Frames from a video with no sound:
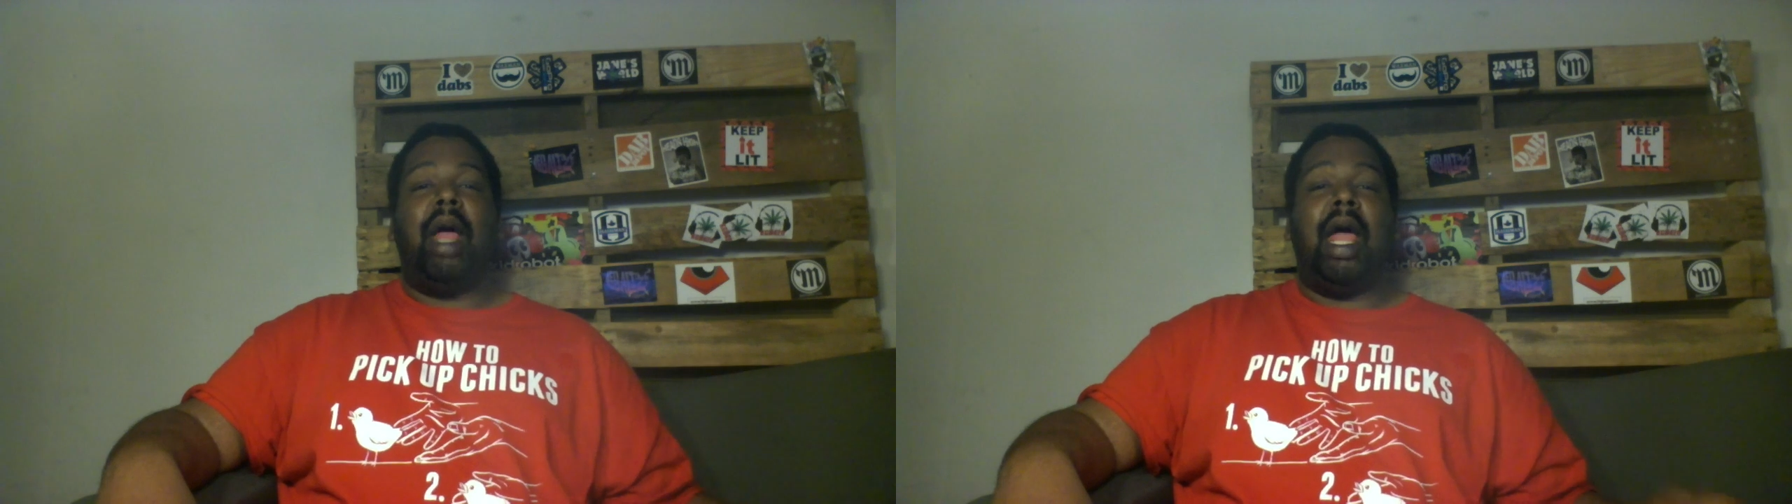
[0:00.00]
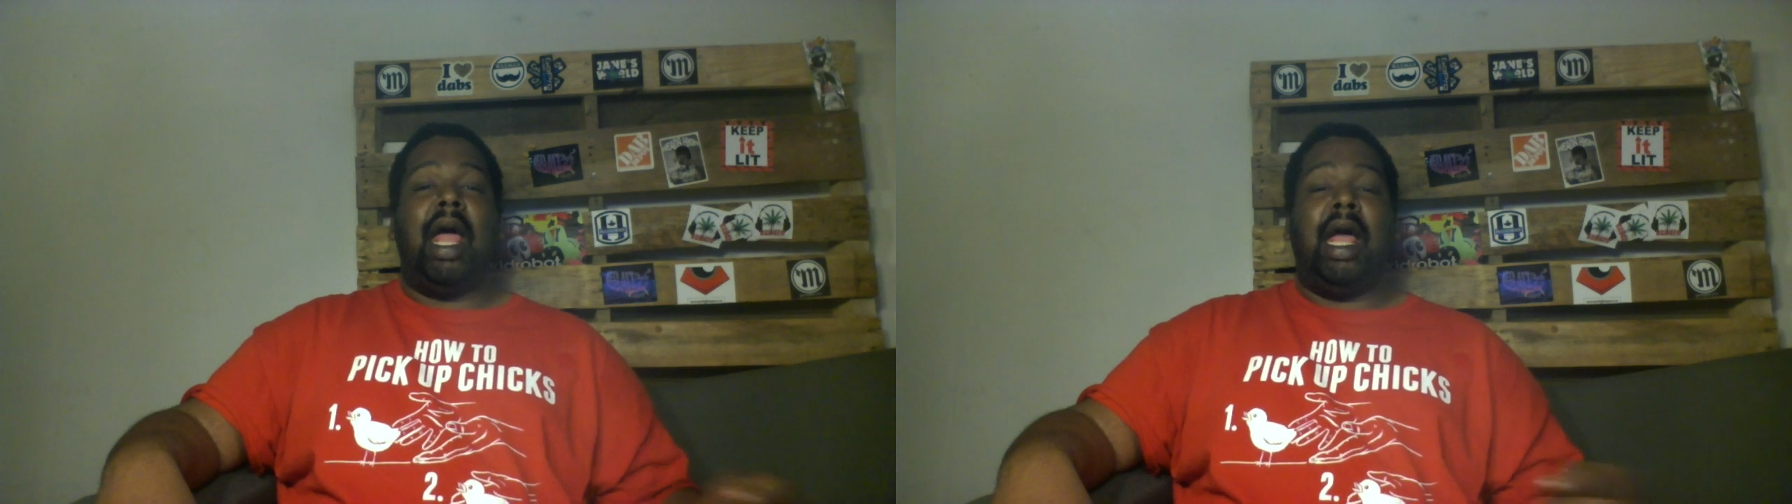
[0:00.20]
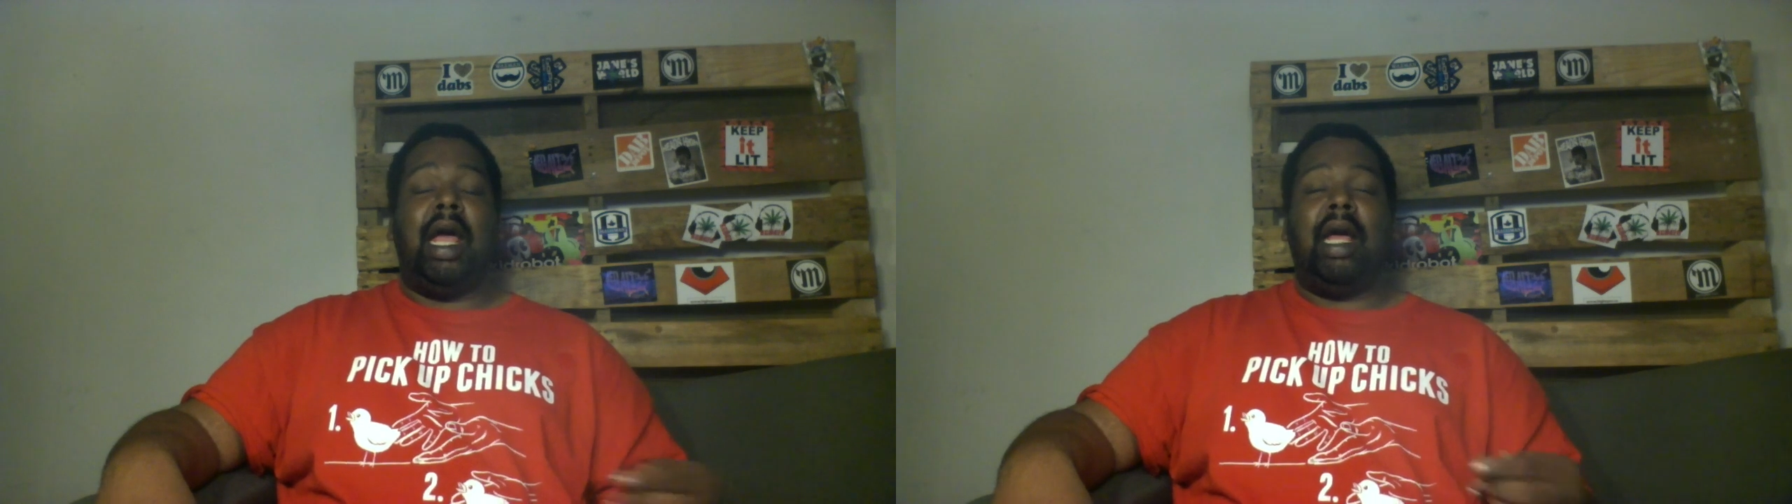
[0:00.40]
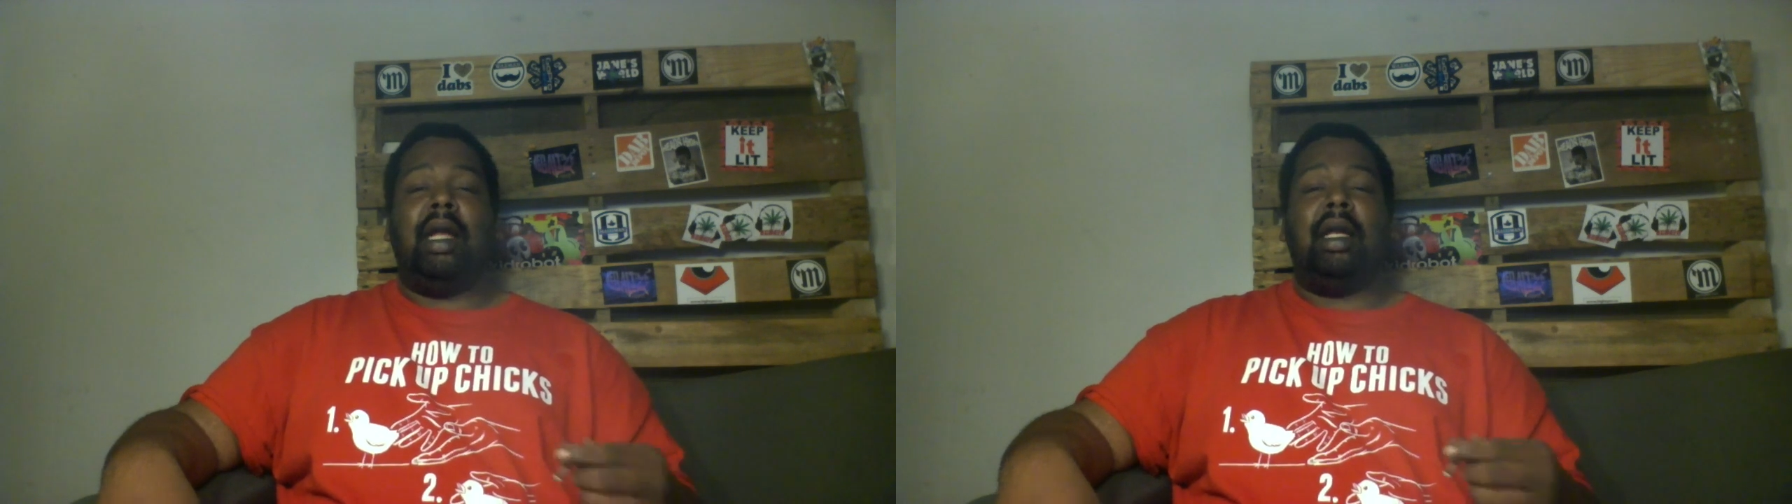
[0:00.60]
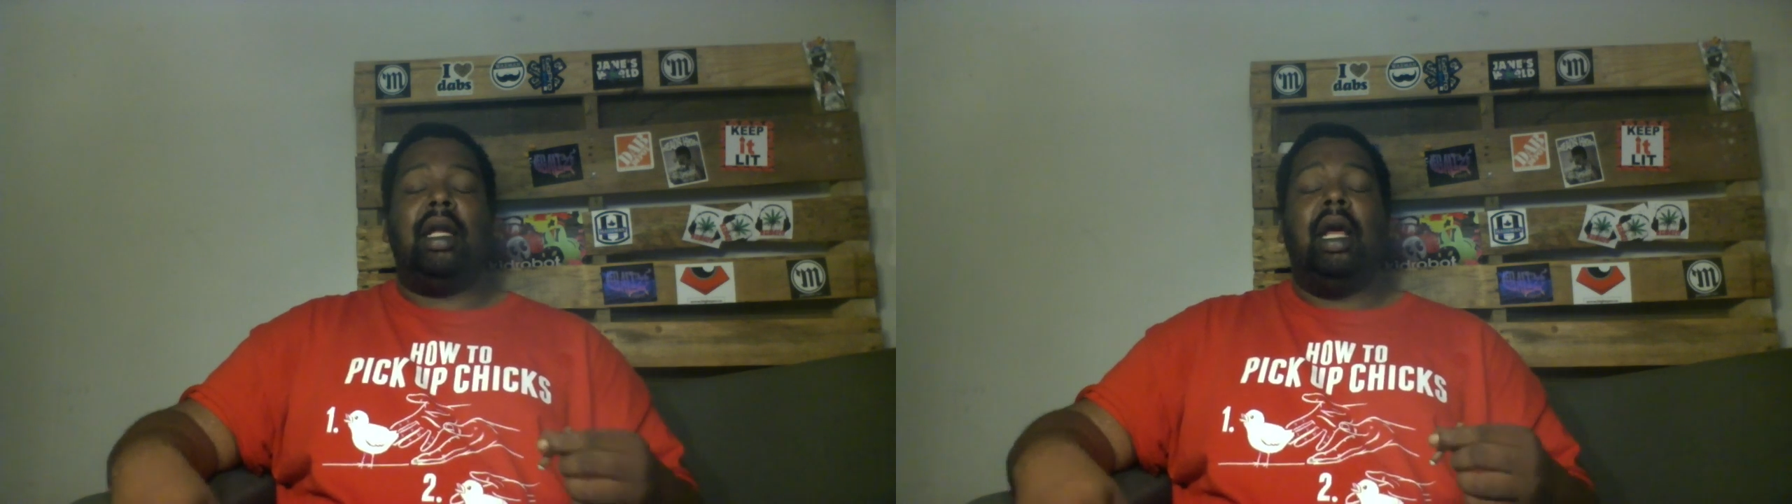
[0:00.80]

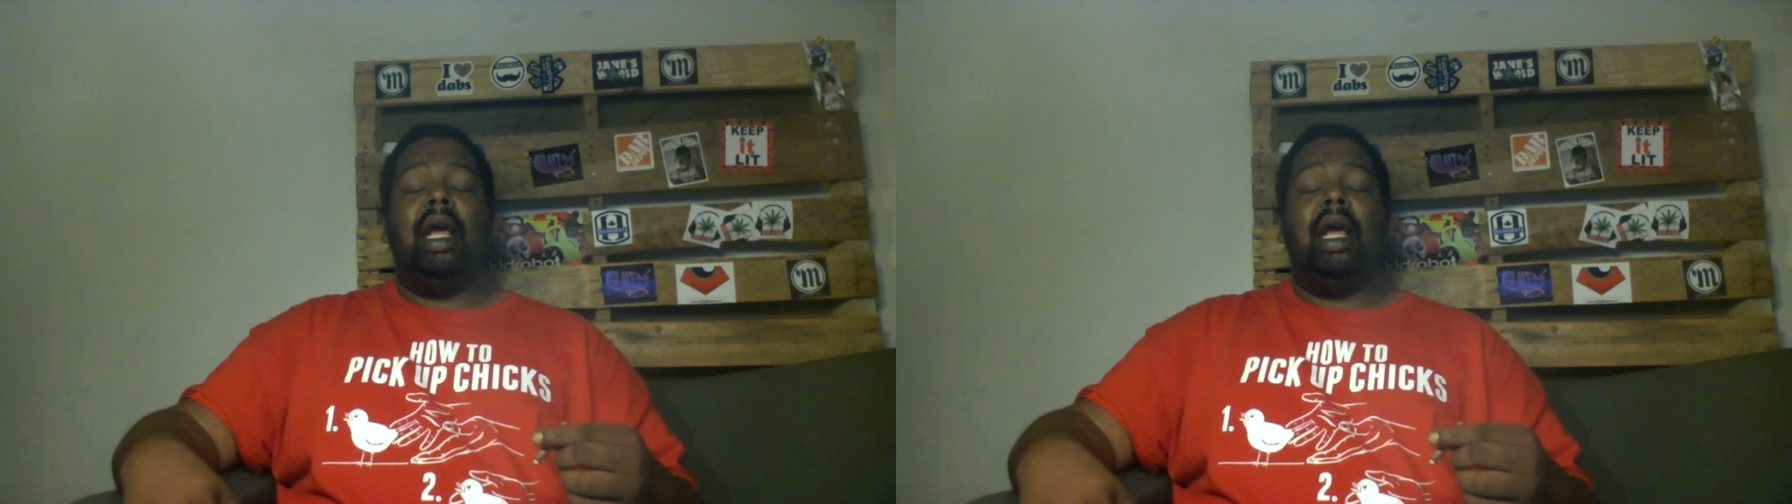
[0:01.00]
And